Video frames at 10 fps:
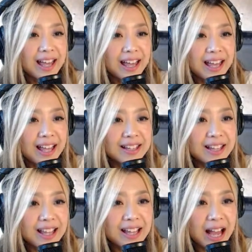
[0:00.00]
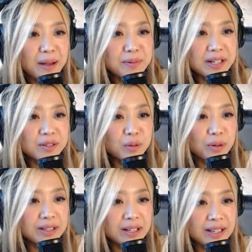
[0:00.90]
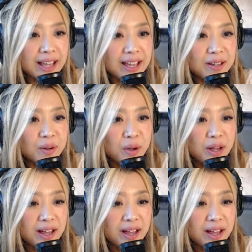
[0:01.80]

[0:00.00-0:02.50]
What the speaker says: And then I'm going to do it again